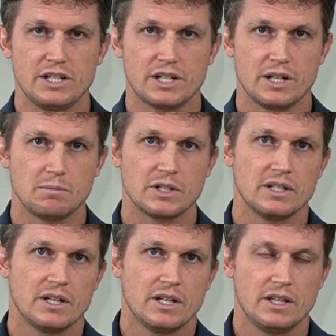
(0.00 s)
shims.
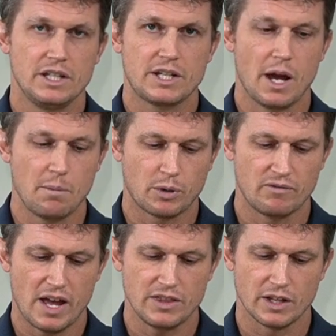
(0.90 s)
These help
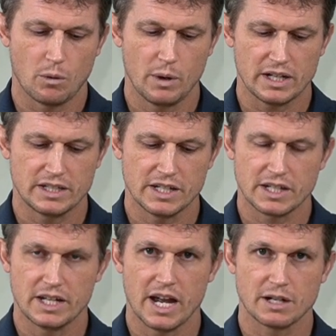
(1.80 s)
prevent the quick
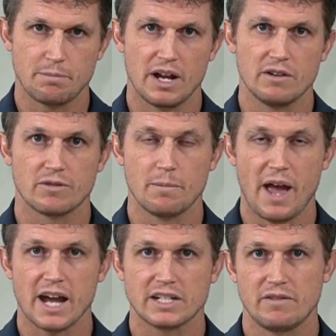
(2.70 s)
disconnect button from
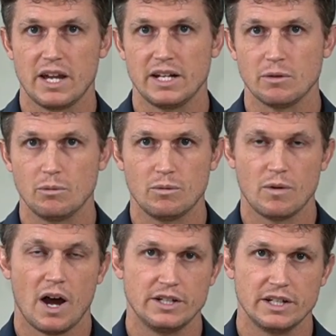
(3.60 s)
activating
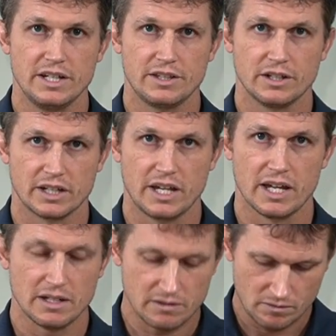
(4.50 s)
underneath your kit.